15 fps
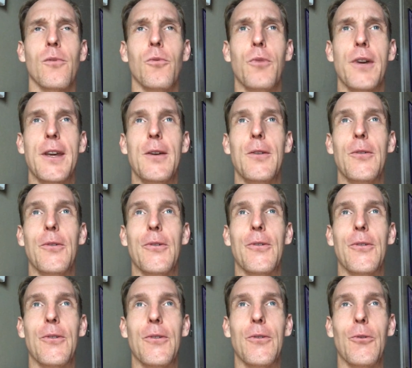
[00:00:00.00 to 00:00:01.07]
we
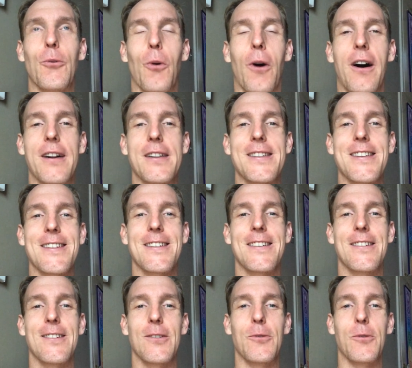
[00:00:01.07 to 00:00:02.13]
want
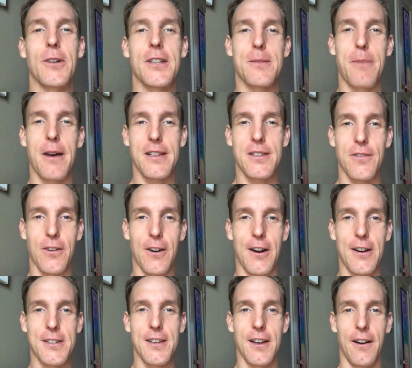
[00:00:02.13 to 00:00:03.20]
what's best for
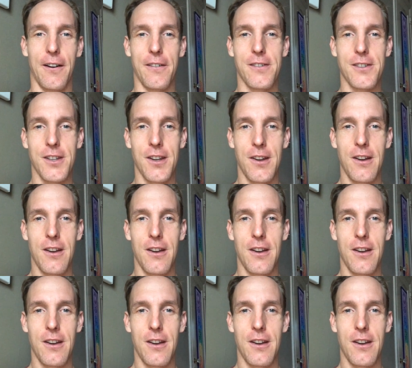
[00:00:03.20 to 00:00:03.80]
ourselves,